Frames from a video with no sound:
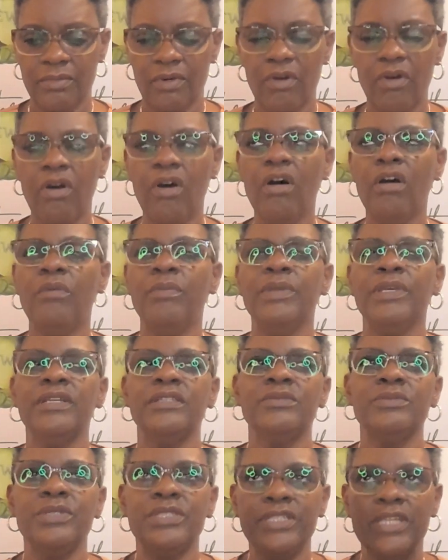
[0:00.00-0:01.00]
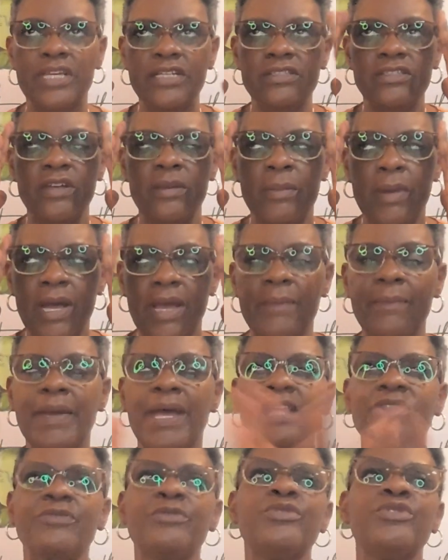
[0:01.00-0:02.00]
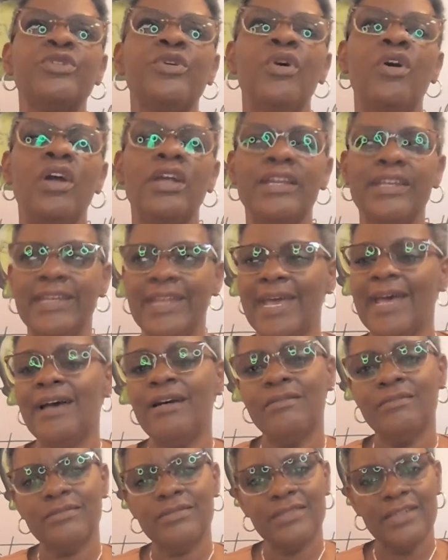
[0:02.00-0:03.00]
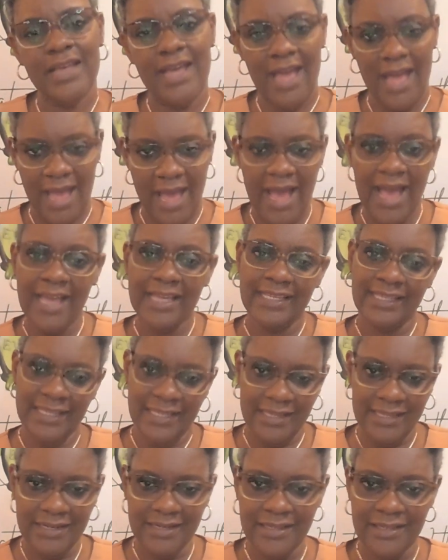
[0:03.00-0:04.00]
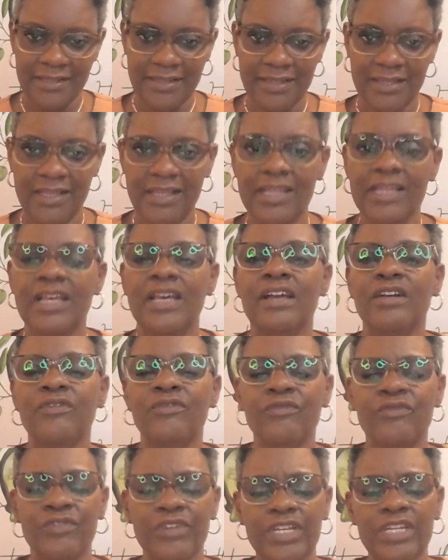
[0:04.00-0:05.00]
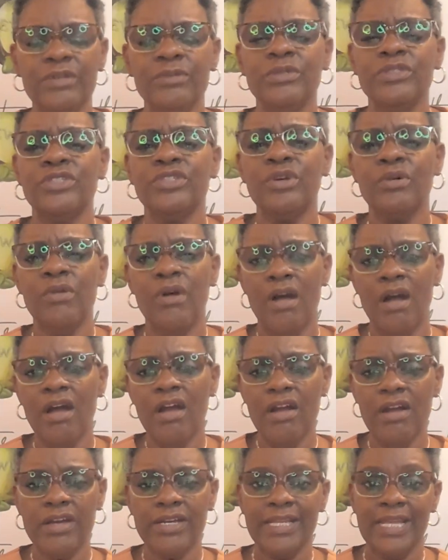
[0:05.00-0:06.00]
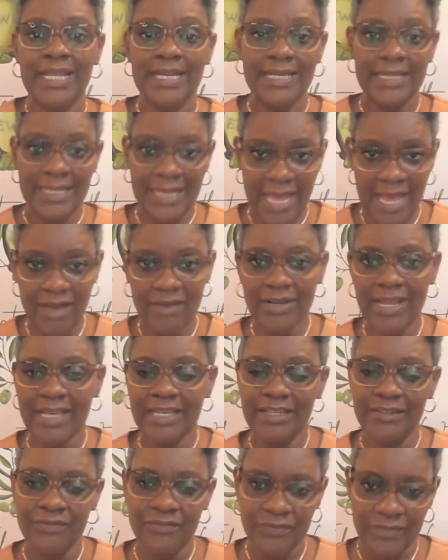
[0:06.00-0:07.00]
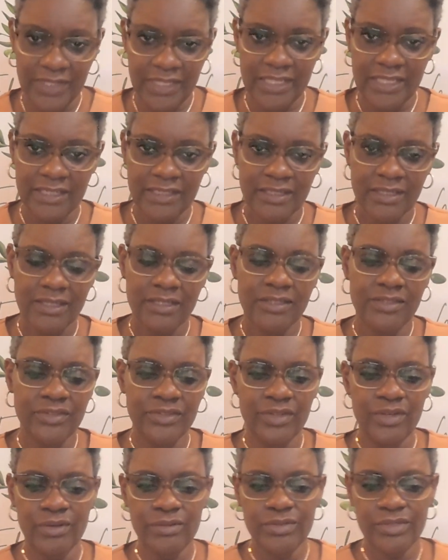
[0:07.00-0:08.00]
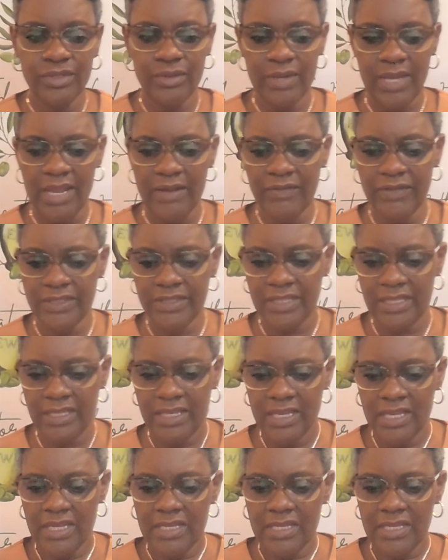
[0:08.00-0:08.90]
All because we changed our mind. Math was so hard. Now I get it. Reading was so hard. Now I can read. So everything.